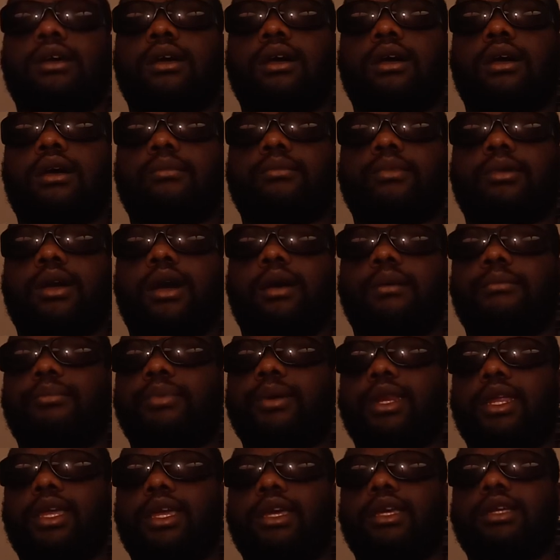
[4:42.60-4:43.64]
um,
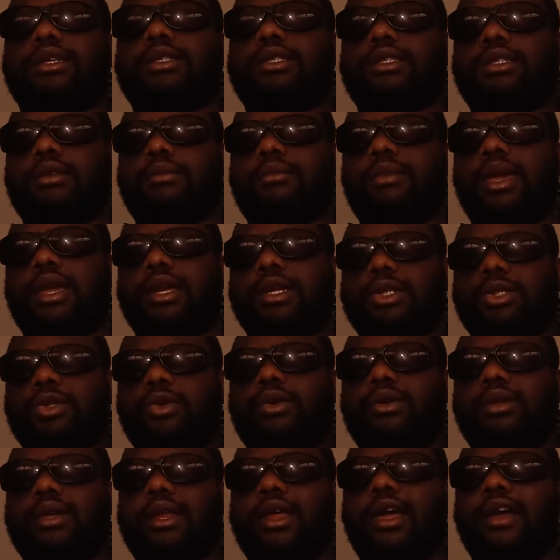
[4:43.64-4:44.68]
companies to make
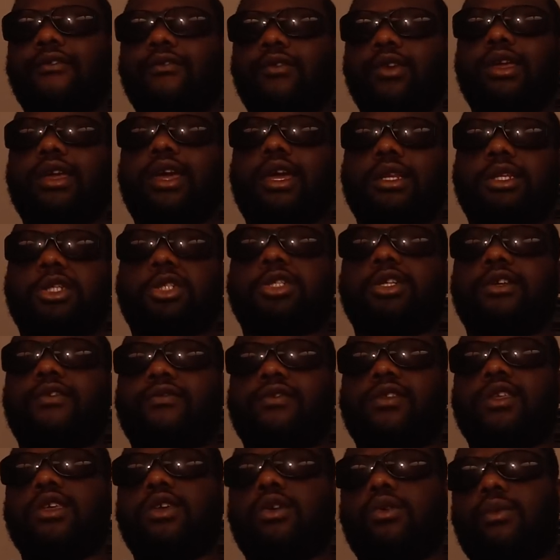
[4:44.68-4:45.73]
sure that every inch
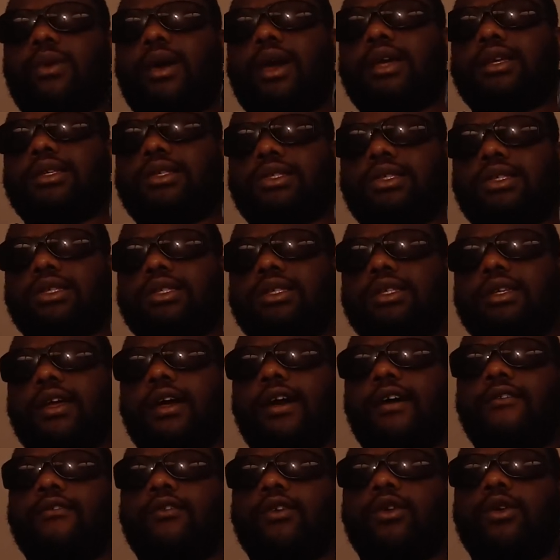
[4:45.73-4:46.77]
of the U.S. is
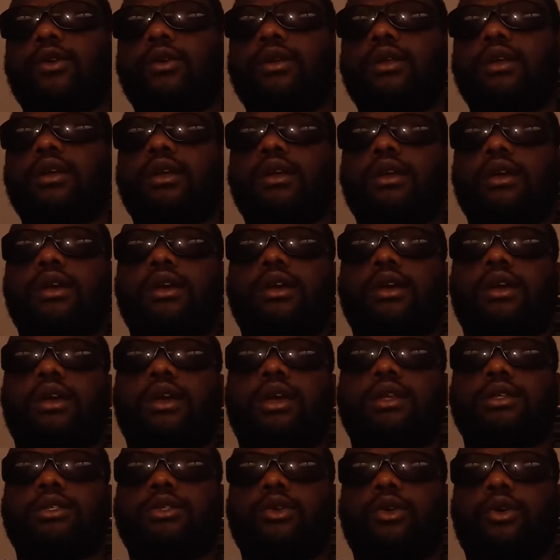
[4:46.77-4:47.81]
covered
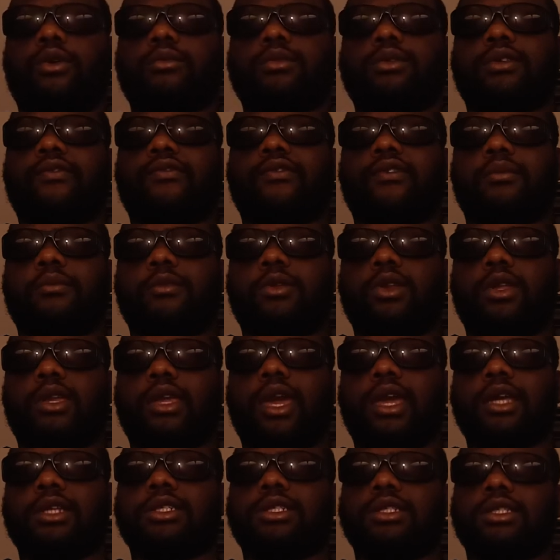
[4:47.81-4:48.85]
in terms of
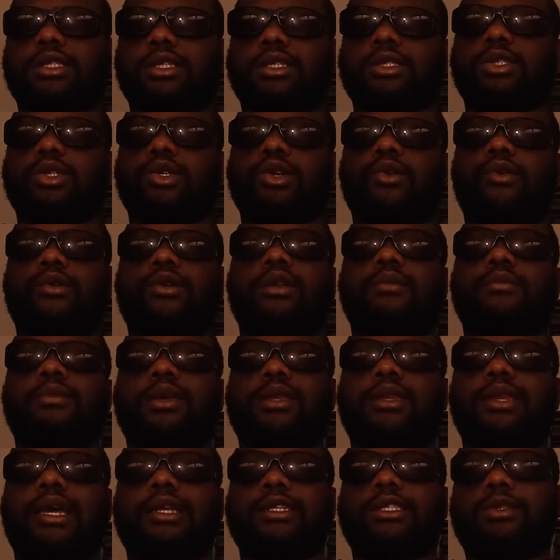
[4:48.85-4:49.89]
communications because you don't want to be
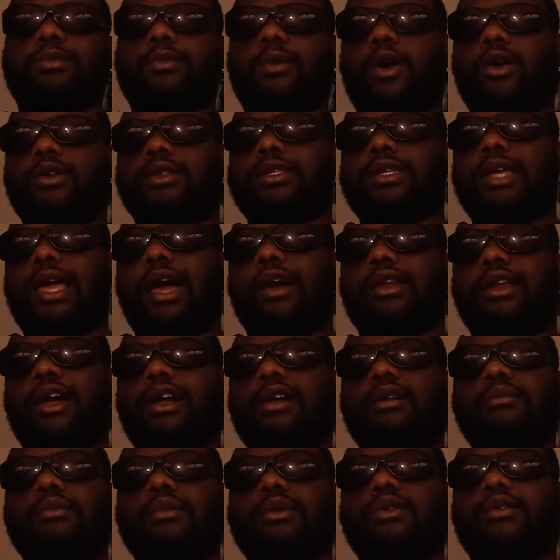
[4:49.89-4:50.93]
in that small town
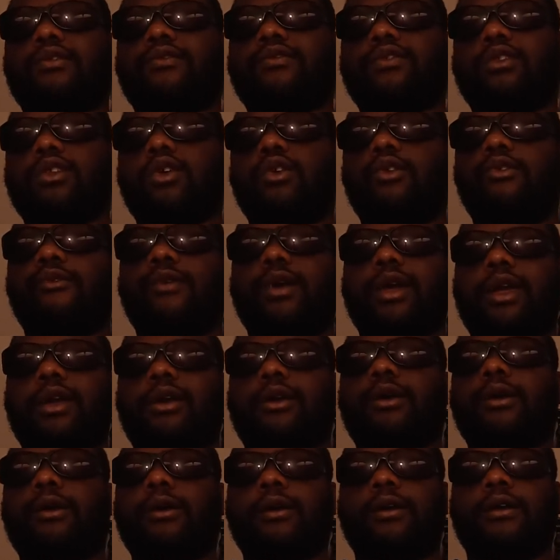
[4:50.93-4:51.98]
out in the middle of
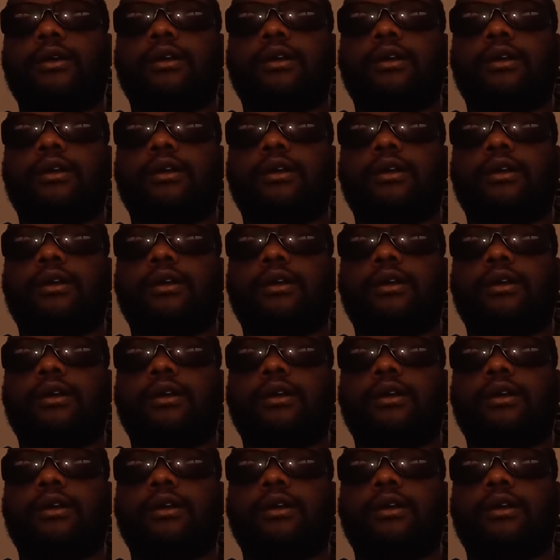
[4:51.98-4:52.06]
nowhere